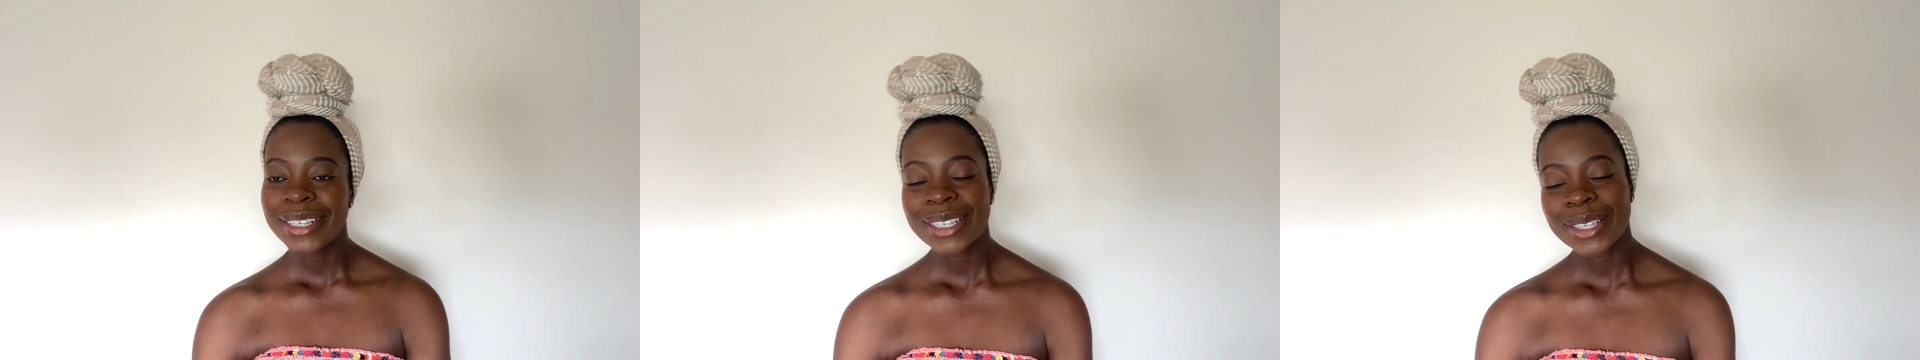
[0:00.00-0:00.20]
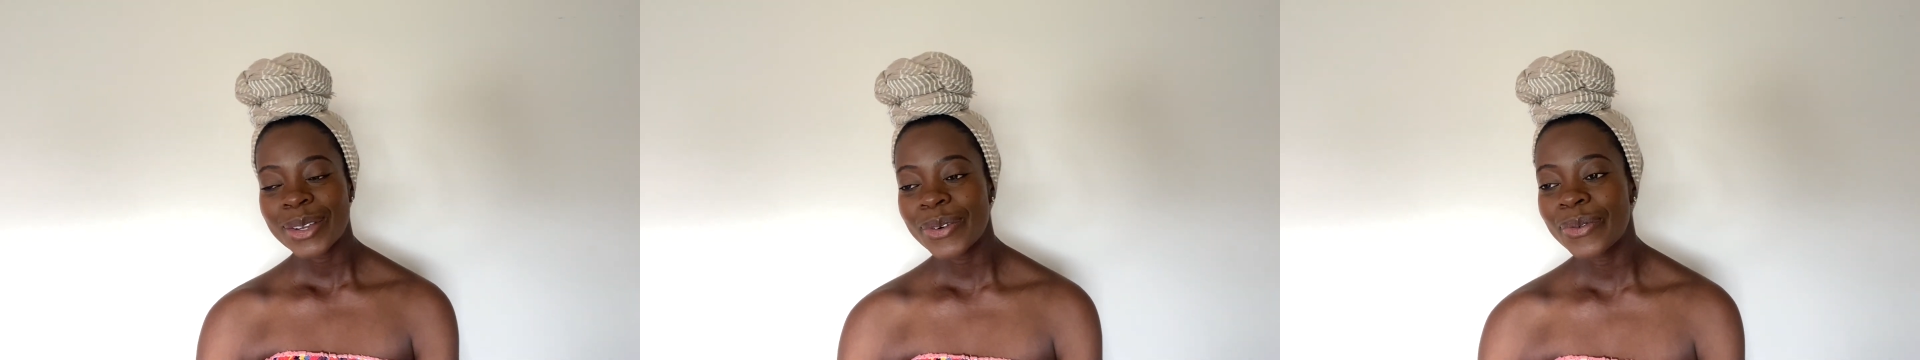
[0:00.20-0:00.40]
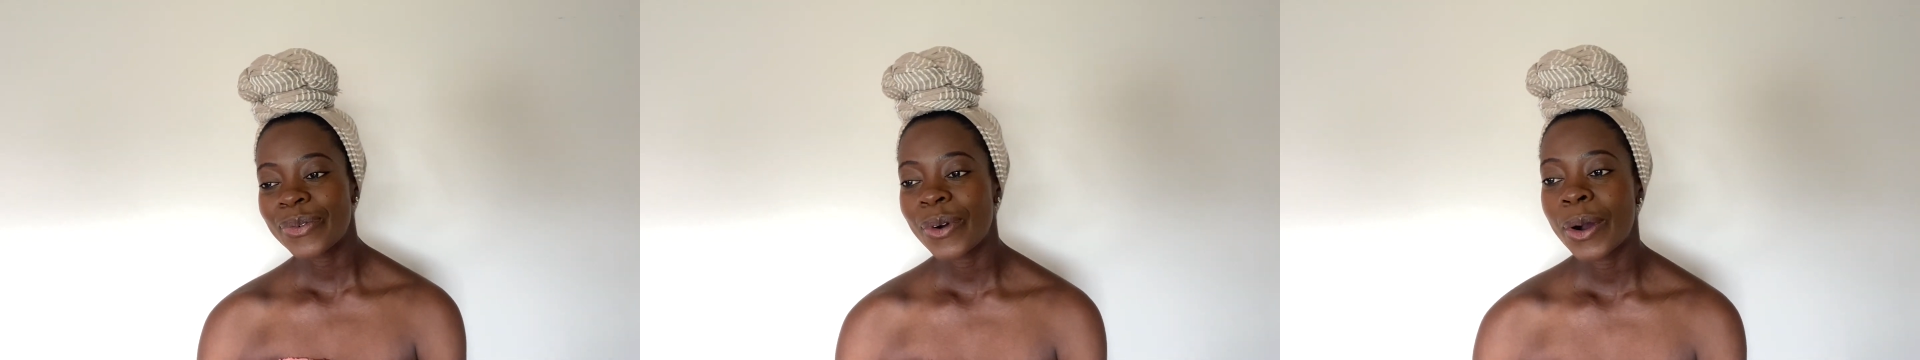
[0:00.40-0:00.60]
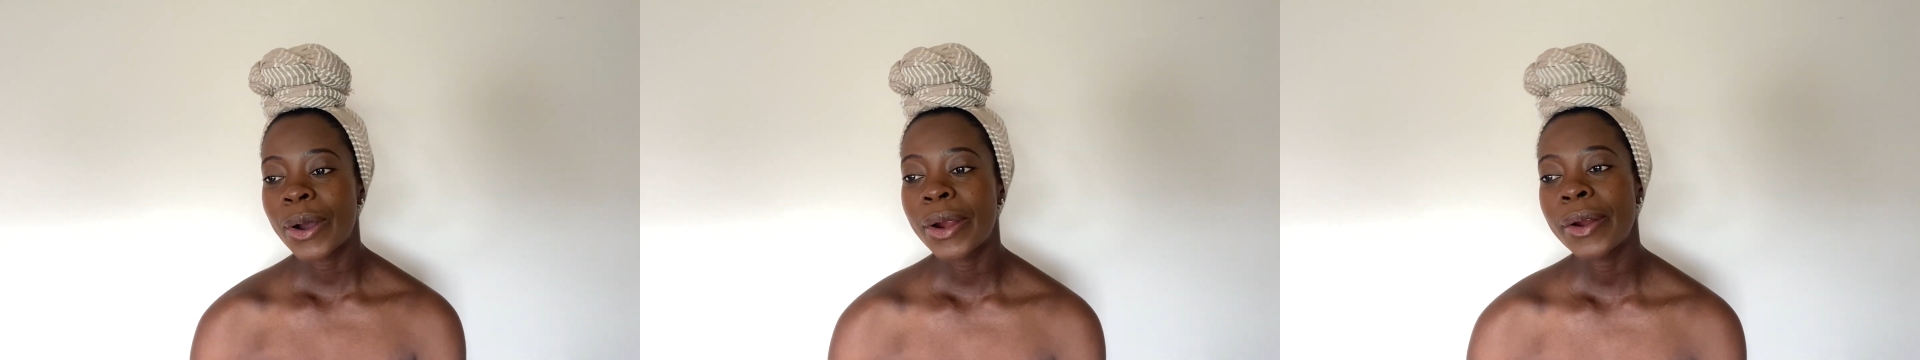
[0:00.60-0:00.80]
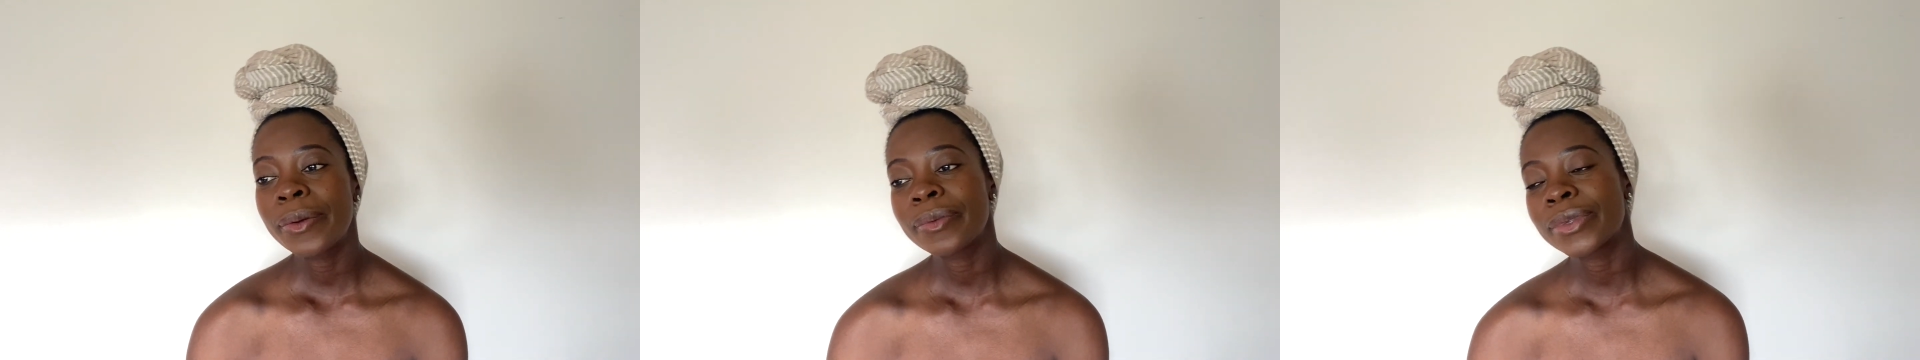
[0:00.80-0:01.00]
So
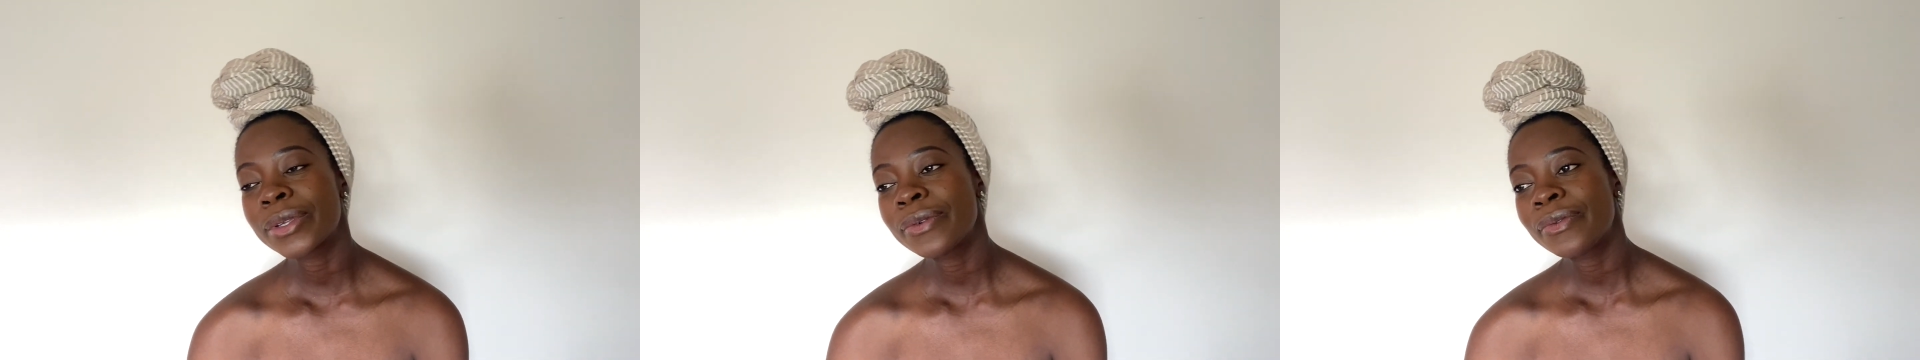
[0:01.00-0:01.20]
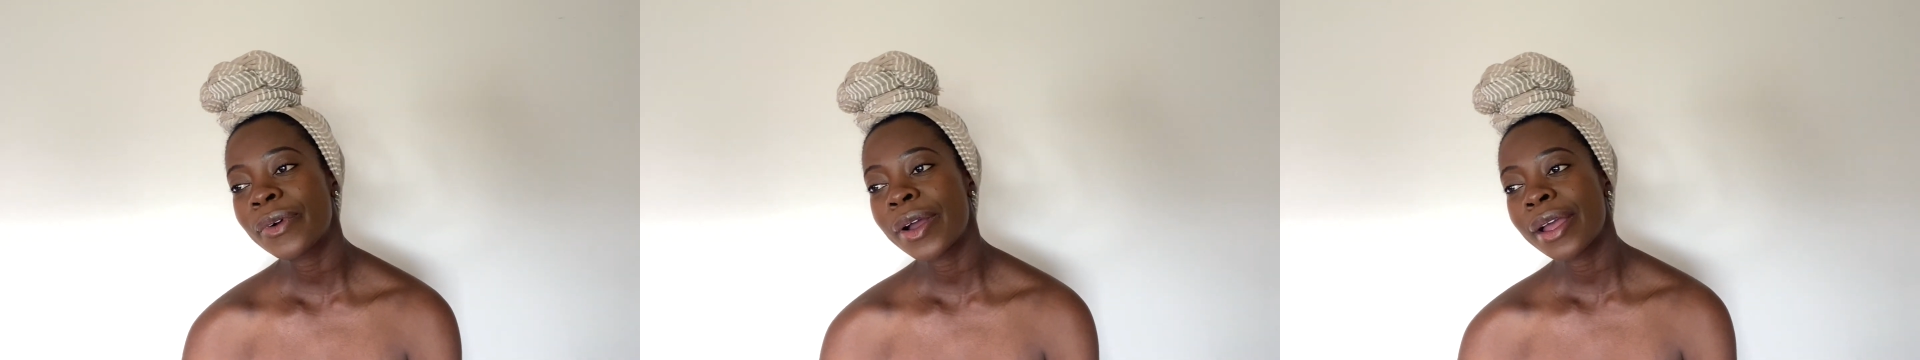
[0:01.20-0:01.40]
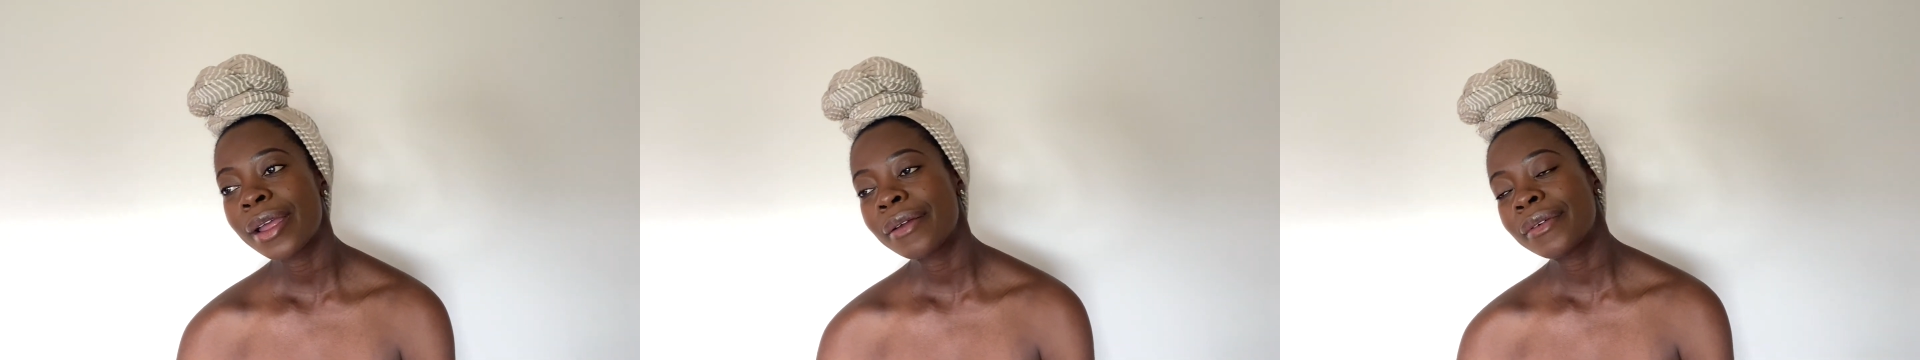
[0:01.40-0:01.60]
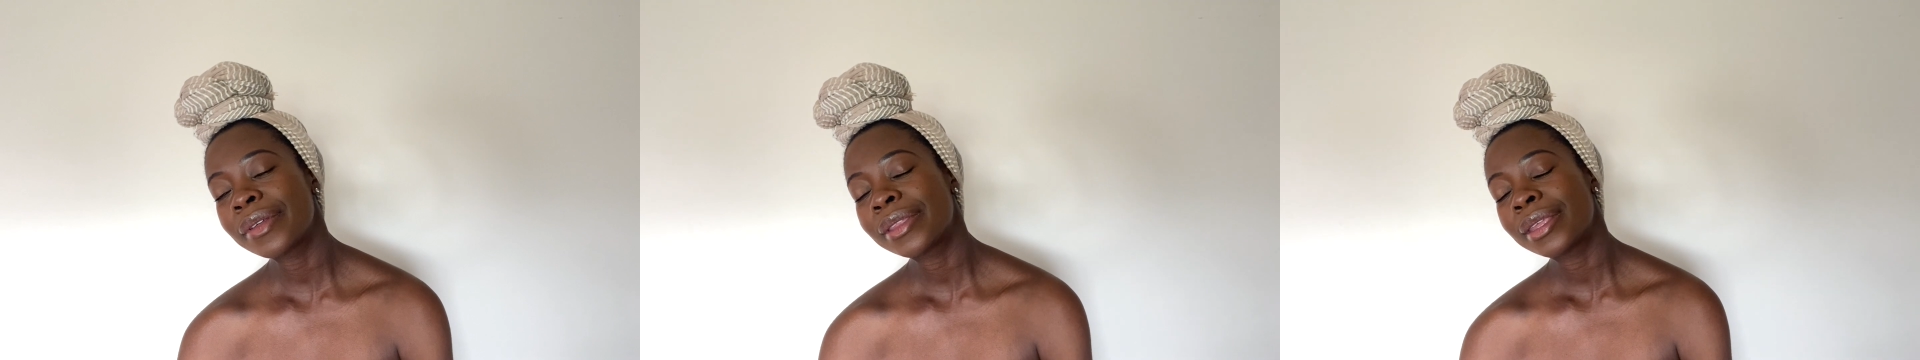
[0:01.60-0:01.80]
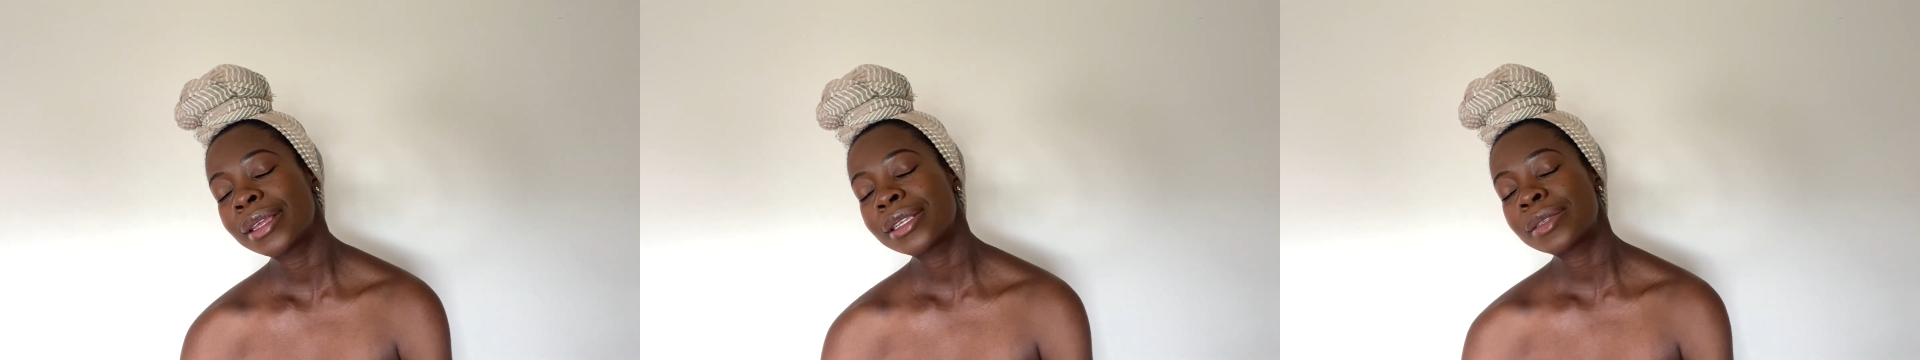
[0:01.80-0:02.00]
far
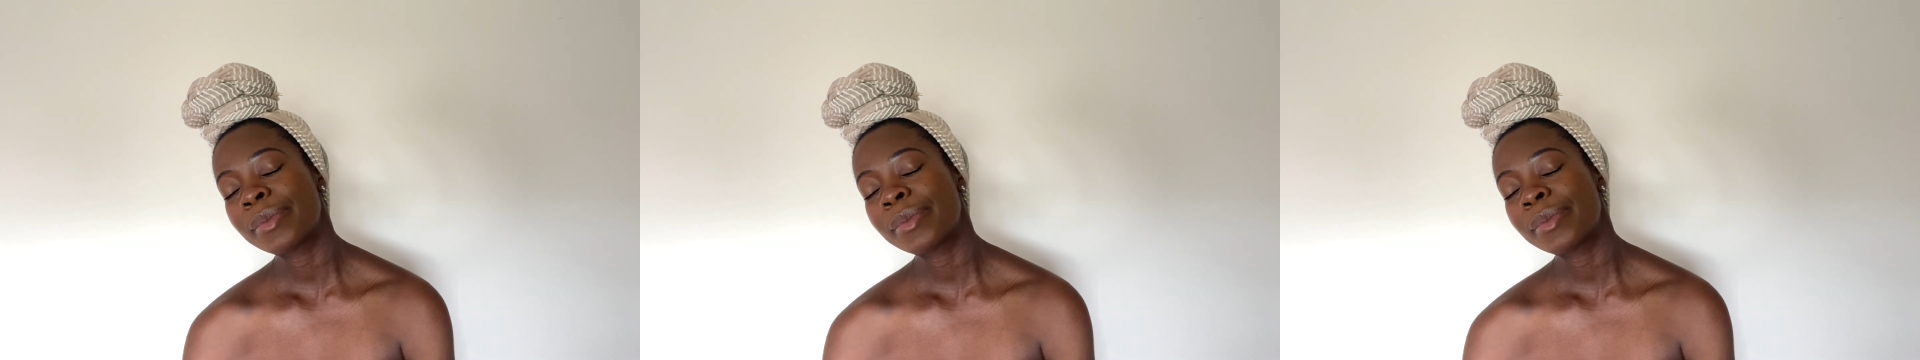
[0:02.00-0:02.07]
everything's